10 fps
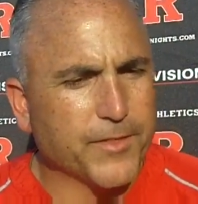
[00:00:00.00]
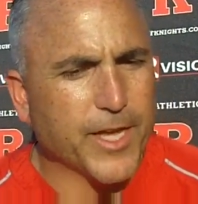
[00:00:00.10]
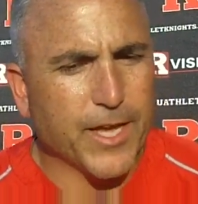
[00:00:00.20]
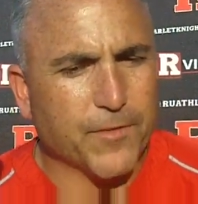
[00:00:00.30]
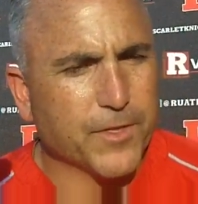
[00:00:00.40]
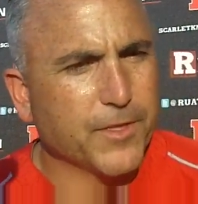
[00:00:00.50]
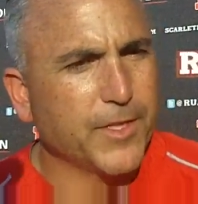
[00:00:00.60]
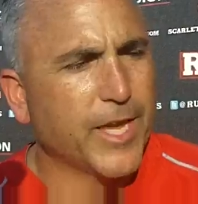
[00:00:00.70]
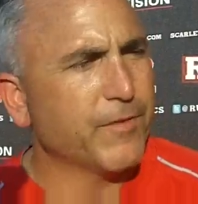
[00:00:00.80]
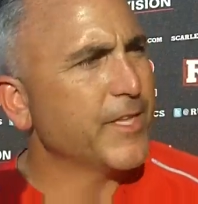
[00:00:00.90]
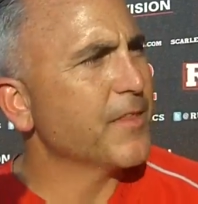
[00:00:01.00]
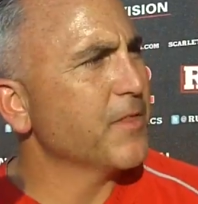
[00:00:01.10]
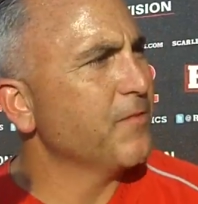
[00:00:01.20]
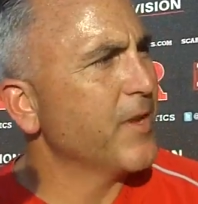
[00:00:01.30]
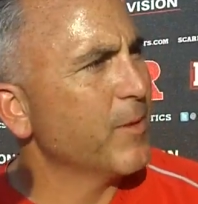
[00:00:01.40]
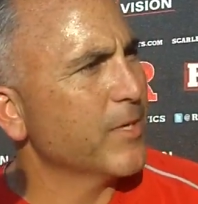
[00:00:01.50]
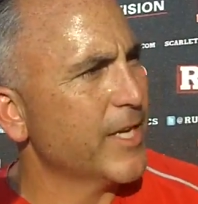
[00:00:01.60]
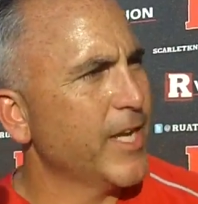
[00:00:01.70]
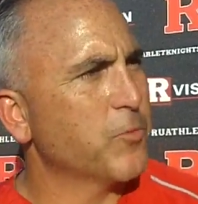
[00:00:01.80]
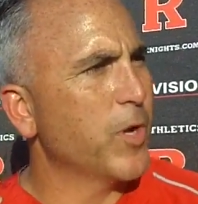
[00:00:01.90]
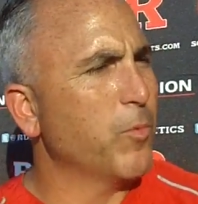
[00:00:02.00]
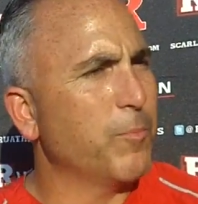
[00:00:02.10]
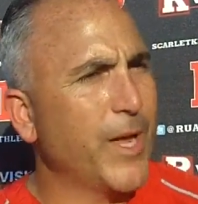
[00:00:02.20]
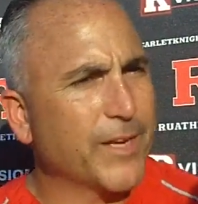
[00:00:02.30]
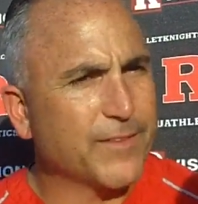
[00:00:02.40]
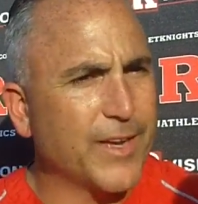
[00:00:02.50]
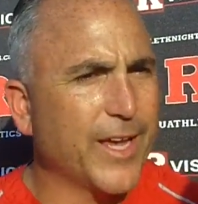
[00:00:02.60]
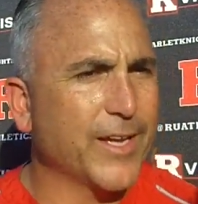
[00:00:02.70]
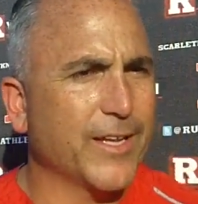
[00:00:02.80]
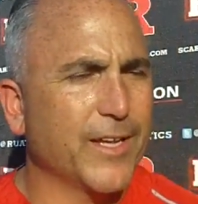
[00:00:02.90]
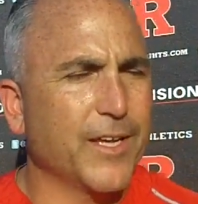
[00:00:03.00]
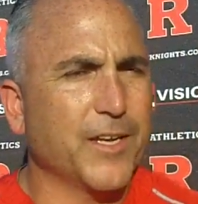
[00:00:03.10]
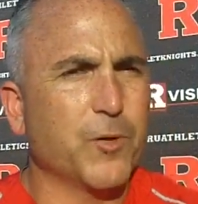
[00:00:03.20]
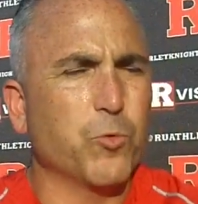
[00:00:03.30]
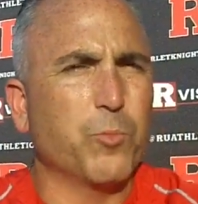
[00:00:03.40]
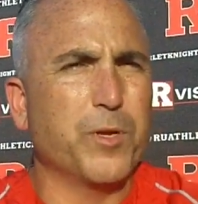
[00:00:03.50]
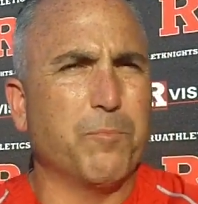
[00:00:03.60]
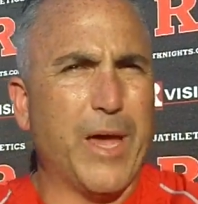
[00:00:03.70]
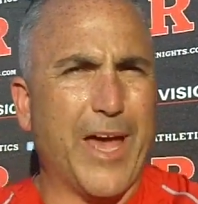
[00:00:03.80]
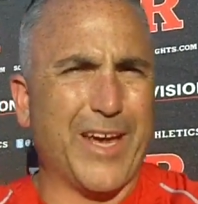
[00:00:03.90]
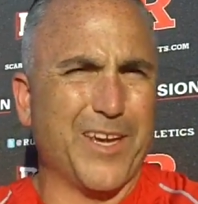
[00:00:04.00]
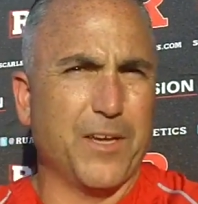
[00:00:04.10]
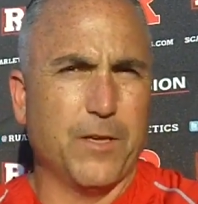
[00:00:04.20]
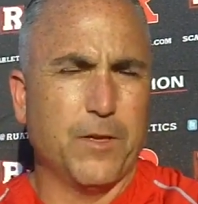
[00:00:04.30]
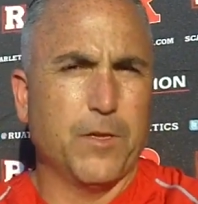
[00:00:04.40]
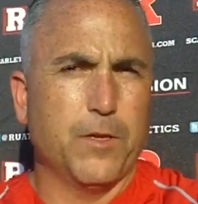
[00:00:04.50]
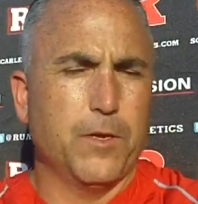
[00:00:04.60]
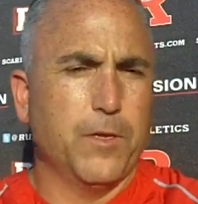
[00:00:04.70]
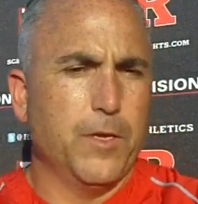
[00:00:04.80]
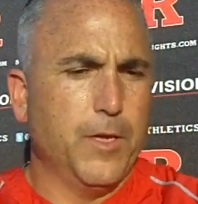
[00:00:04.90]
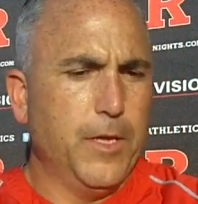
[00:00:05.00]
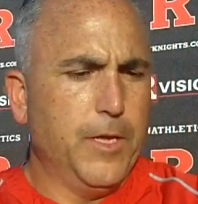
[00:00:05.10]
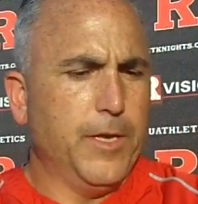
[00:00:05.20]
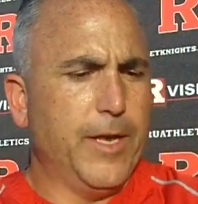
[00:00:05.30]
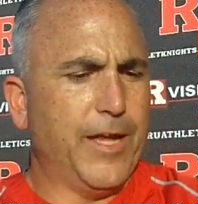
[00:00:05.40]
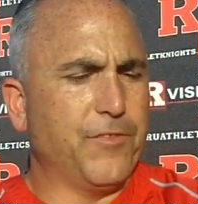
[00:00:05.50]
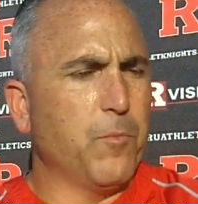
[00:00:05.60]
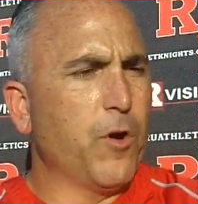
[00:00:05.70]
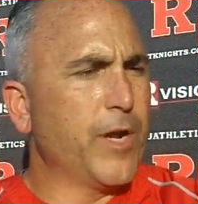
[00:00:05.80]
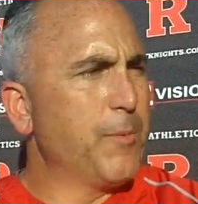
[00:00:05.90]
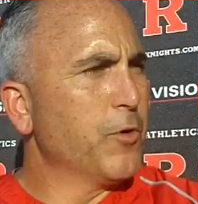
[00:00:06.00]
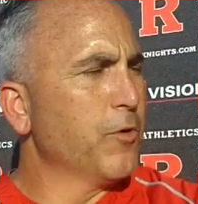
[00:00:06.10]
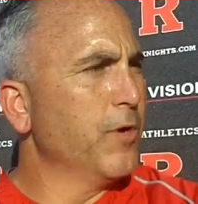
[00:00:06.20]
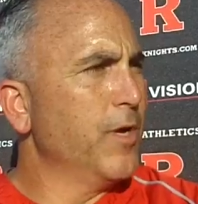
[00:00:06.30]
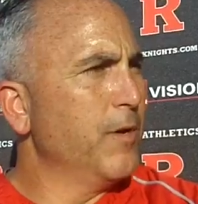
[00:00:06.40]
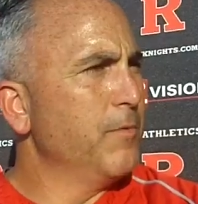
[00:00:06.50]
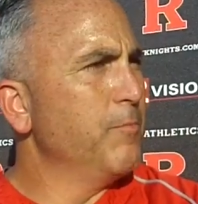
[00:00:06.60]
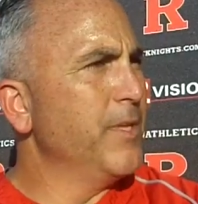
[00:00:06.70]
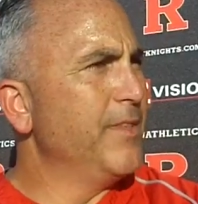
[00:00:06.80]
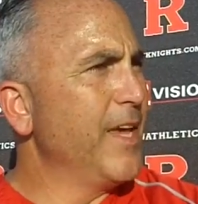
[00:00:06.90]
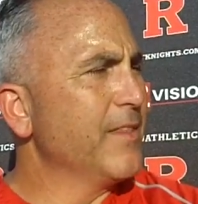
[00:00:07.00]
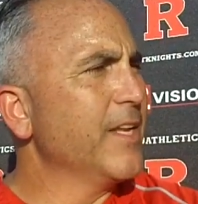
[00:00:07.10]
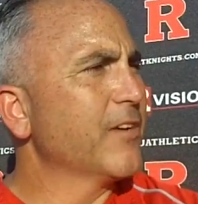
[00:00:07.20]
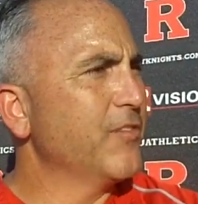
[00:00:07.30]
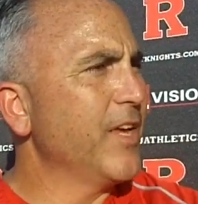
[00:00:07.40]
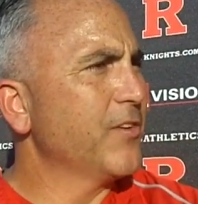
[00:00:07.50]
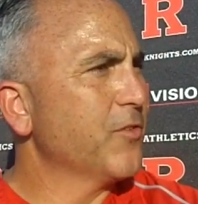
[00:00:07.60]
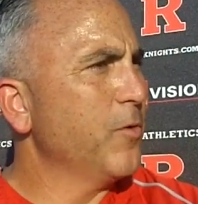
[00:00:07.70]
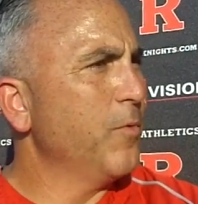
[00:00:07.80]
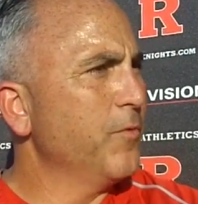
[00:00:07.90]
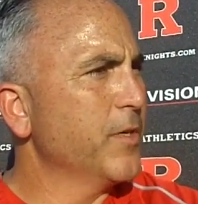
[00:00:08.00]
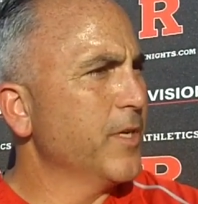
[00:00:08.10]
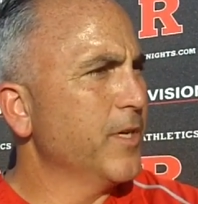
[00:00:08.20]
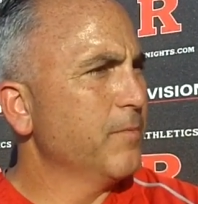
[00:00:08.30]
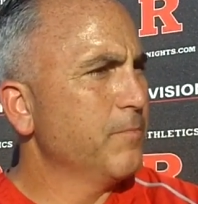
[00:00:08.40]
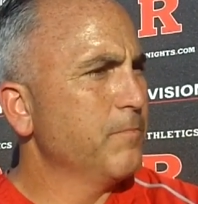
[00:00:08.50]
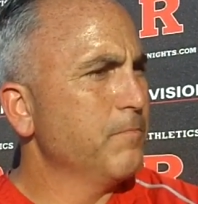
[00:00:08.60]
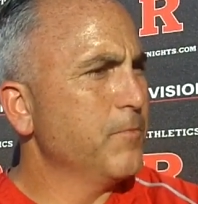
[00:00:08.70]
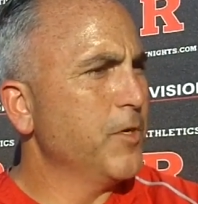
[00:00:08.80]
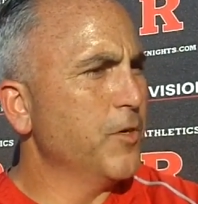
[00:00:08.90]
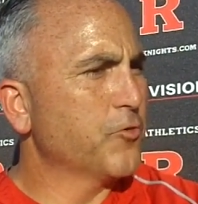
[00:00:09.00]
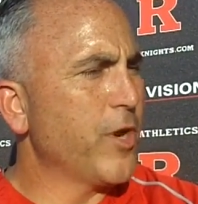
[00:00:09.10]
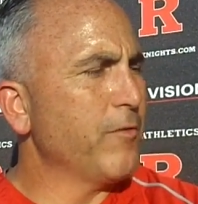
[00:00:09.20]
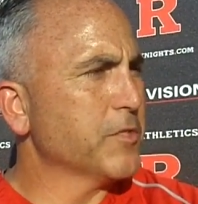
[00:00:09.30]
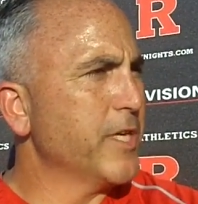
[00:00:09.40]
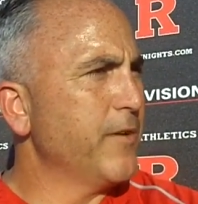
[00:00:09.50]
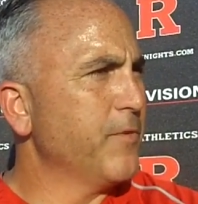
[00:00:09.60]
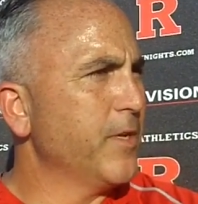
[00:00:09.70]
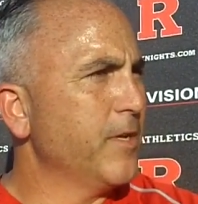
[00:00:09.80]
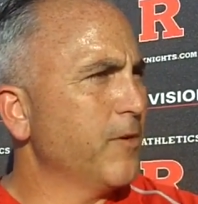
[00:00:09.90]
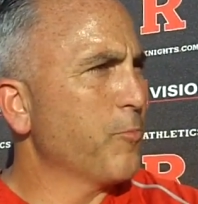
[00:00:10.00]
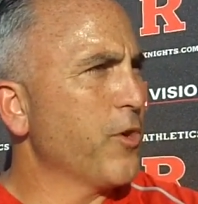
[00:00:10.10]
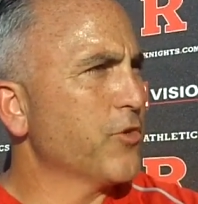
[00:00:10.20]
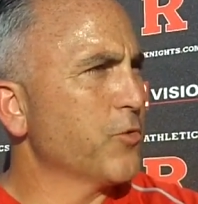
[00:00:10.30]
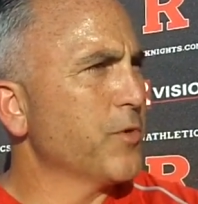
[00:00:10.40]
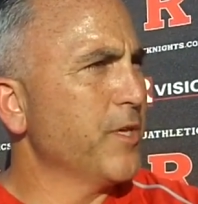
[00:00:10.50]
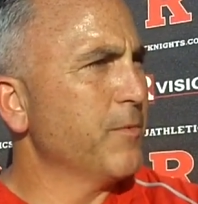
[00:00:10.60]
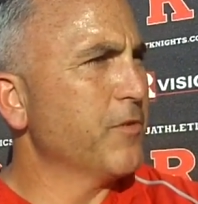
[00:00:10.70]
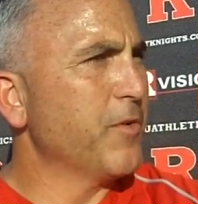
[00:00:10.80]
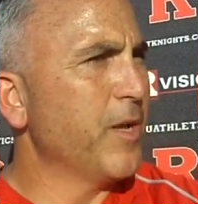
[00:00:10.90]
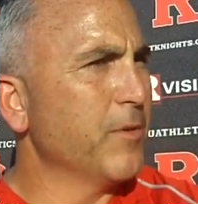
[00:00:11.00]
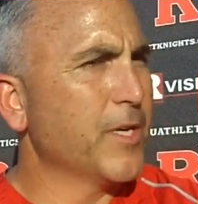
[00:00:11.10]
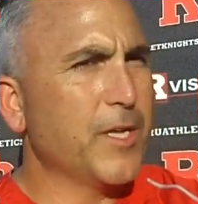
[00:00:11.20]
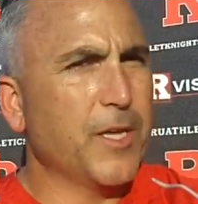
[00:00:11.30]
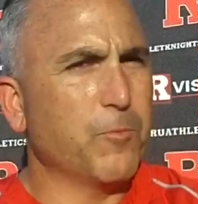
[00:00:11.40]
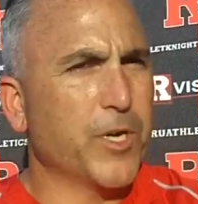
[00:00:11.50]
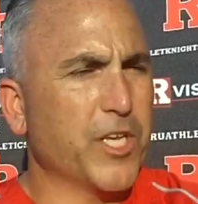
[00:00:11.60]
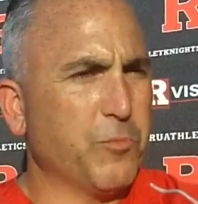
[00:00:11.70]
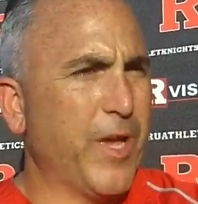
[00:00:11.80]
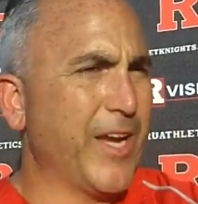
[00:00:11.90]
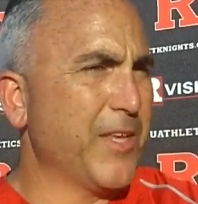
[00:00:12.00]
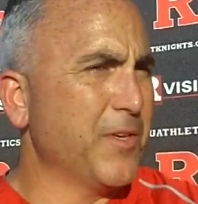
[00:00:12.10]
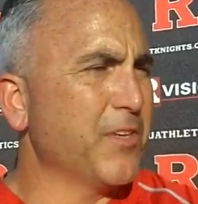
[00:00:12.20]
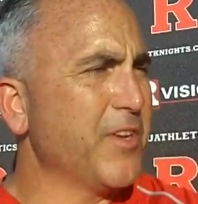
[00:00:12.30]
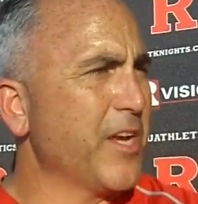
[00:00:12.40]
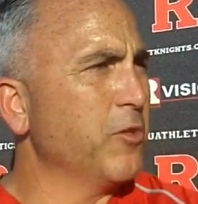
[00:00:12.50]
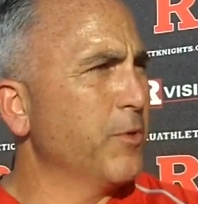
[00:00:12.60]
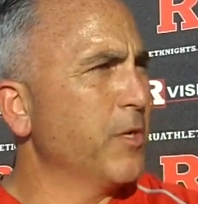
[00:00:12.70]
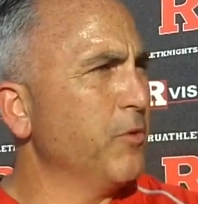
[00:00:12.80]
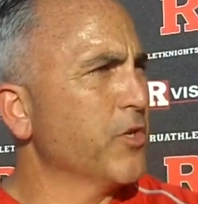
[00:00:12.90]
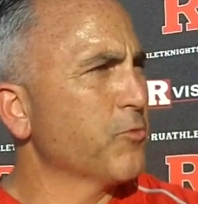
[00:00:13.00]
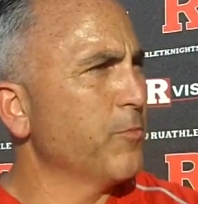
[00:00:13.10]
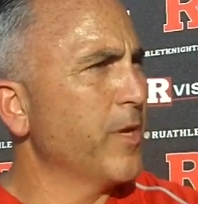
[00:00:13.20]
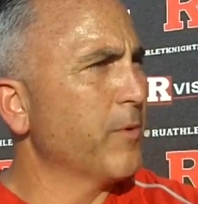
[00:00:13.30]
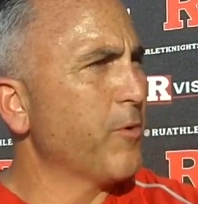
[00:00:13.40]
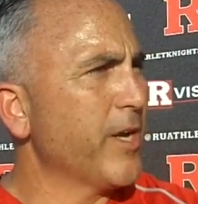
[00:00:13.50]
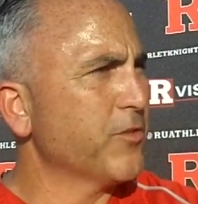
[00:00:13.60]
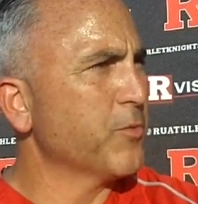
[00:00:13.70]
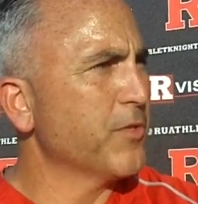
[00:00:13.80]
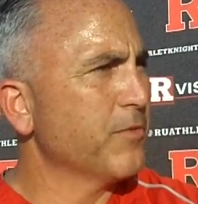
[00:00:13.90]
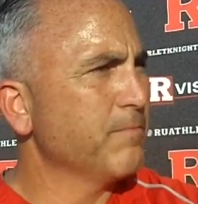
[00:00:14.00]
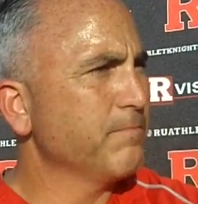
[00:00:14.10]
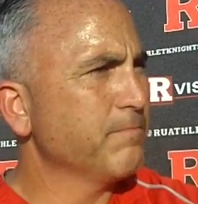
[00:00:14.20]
Yeah, they have a death in the family, and okay. Antoine went back tonight, and he will be back. Not tomorrow night, but midday the next day. So hopefully he'll travel safe, and our prayers are with him and his family. And when he gets back, I think his ankle will be in a place where he'll be able to practice with us.